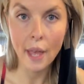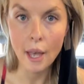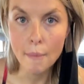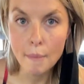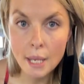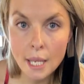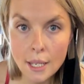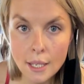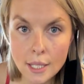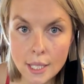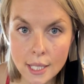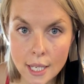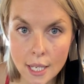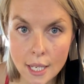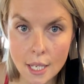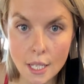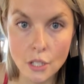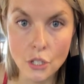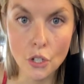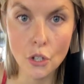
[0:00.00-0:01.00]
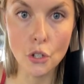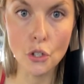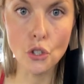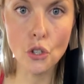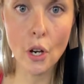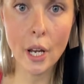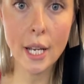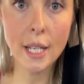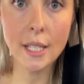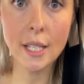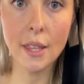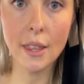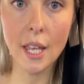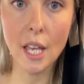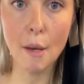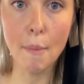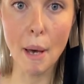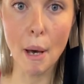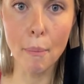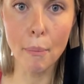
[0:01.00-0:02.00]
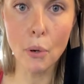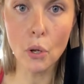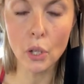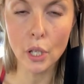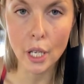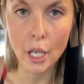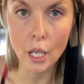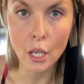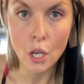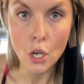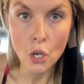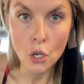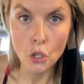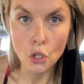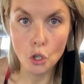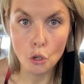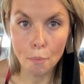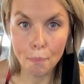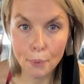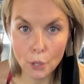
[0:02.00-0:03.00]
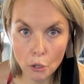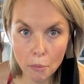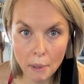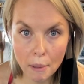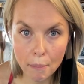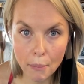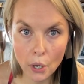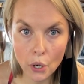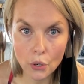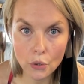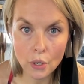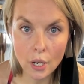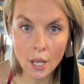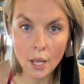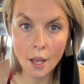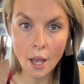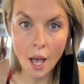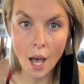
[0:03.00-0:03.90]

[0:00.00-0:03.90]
that means is you're trying to think about pulling your pubic bone